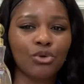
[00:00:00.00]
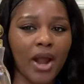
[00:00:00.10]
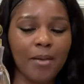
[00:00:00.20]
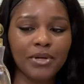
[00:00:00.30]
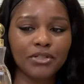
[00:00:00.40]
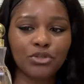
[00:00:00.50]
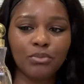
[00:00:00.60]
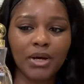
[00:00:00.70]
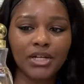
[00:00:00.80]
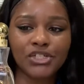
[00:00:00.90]
grabbing it too
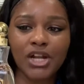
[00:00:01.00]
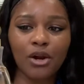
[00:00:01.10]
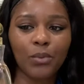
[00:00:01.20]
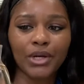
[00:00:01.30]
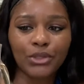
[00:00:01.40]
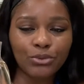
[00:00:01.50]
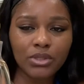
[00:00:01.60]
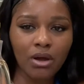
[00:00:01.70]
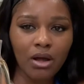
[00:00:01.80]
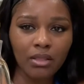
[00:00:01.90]
much and I don't want to use
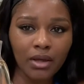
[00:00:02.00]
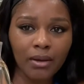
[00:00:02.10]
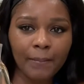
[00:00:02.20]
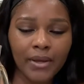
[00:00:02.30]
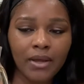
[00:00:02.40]
it all up.